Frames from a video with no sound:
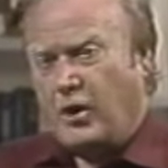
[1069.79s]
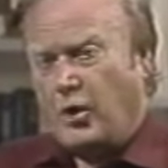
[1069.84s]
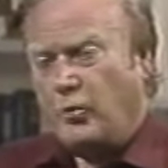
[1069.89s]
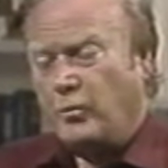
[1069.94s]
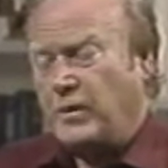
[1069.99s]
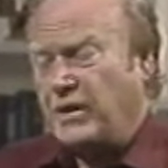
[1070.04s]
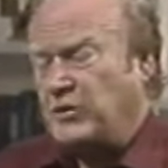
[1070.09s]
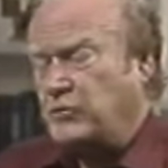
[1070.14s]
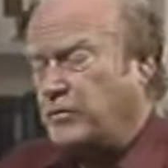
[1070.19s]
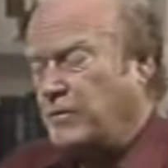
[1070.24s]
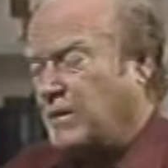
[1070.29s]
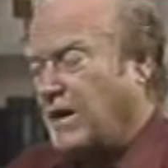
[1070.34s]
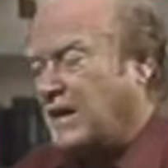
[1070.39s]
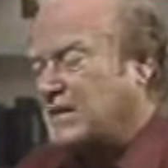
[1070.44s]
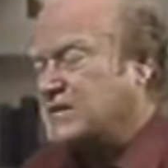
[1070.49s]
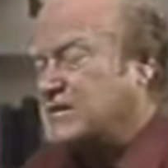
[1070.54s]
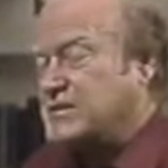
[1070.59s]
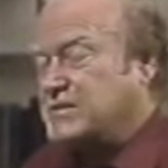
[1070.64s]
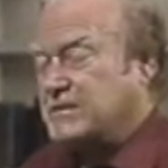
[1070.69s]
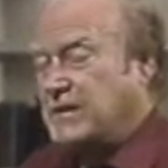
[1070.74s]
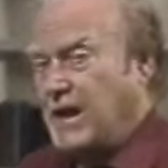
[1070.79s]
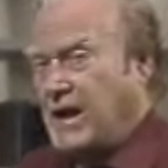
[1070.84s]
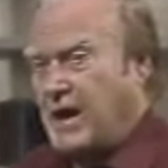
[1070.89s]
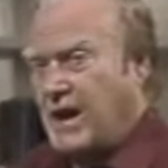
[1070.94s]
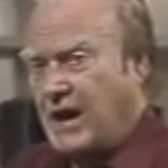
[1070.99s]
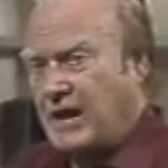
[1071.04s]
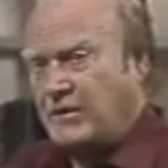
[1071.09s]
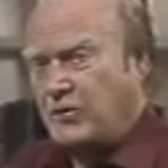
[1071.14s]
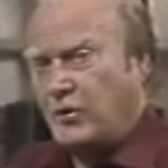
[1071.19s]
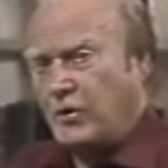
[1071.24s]
We do not
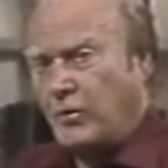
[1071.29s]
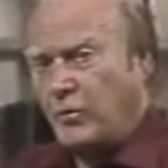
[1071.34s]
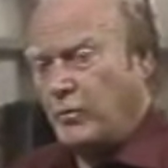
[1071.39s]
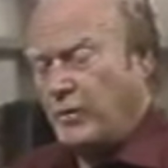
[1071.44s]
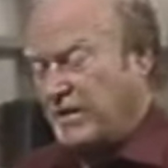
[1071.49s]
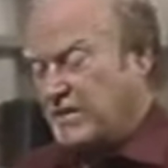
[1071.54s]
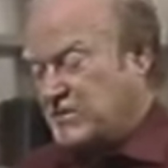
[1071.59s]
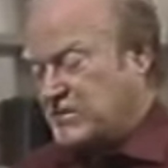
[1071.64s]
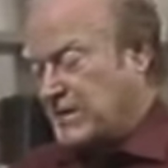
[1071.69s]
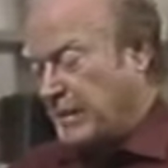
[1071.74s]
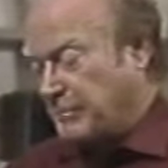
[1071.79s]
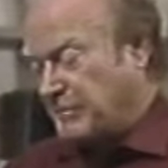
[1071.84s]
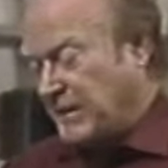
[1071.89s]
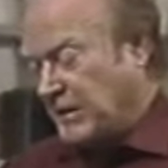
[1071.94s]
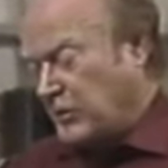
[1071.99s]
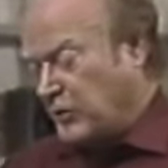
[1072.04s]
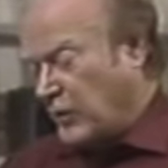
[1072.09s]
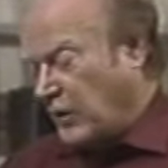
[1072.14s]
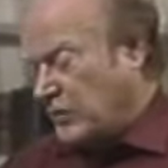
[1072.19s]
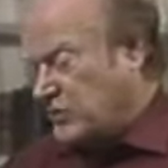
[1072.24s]
stand with something